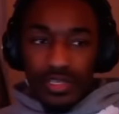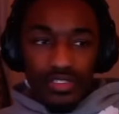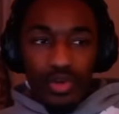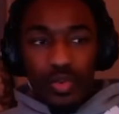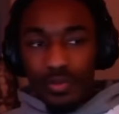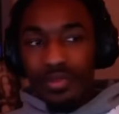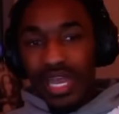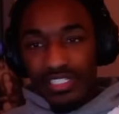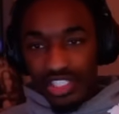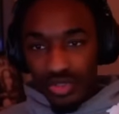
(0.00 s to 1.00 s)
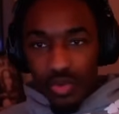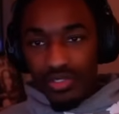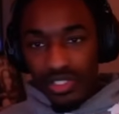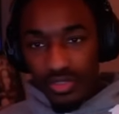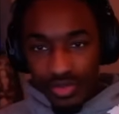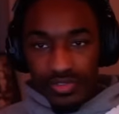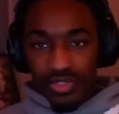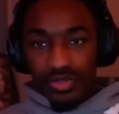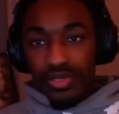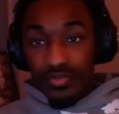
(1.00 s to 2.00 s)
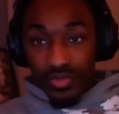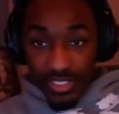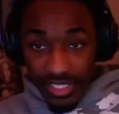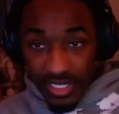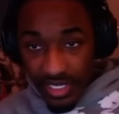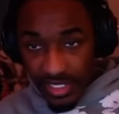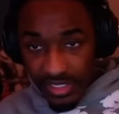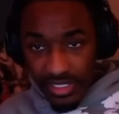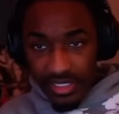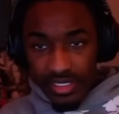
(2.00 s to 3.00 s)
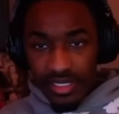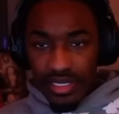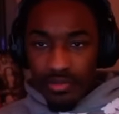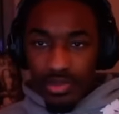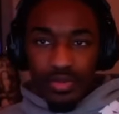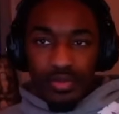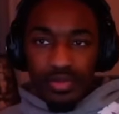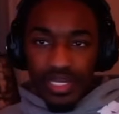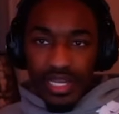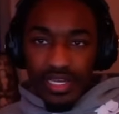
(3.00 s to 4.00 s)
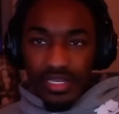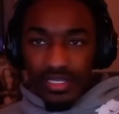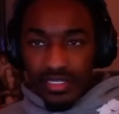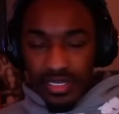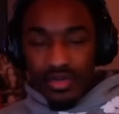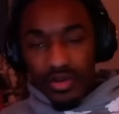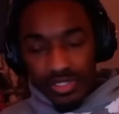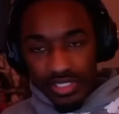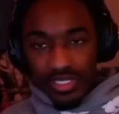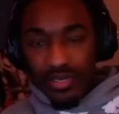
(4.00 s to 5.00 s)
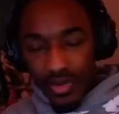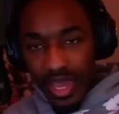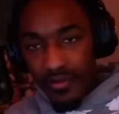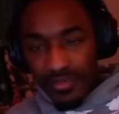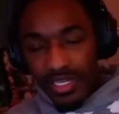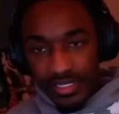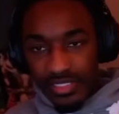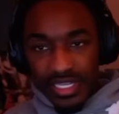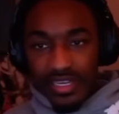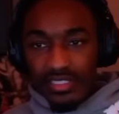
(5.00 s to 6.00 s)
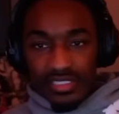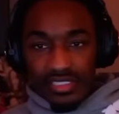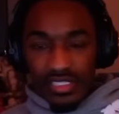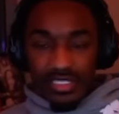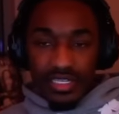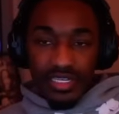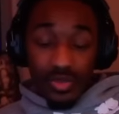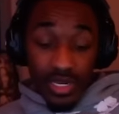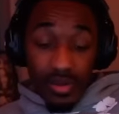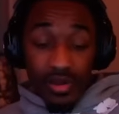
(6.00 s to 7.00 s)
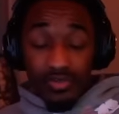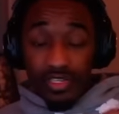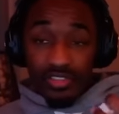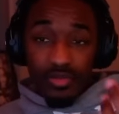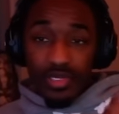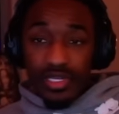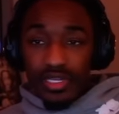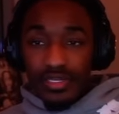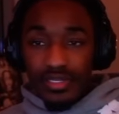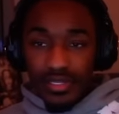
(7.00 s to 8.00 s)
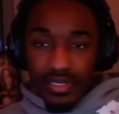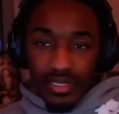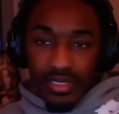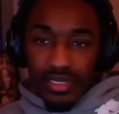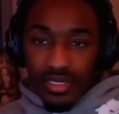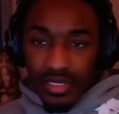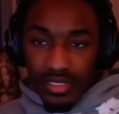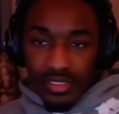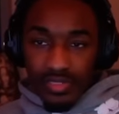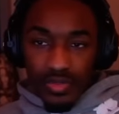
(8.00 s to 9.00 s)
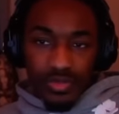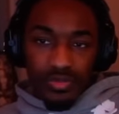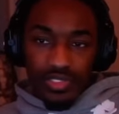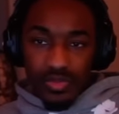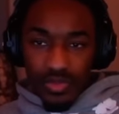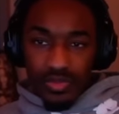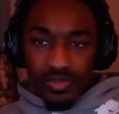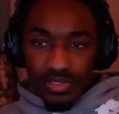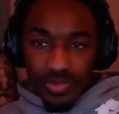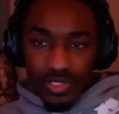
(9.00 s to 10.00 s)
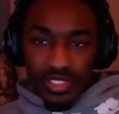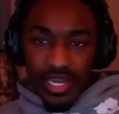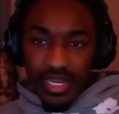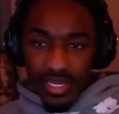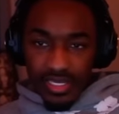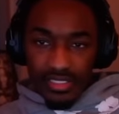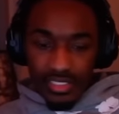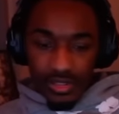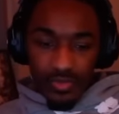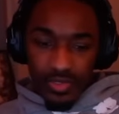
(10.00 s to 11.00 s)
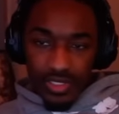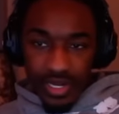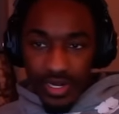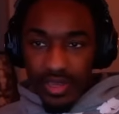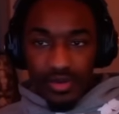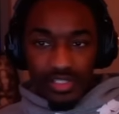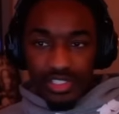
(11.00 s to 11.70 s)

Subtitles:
So it wouldn't be like just going to your thrift store and then reselling that shit, but it would be like they'll have like stands and shit like that. That's where I got my rings from in LA. This one person had like a silver, like they all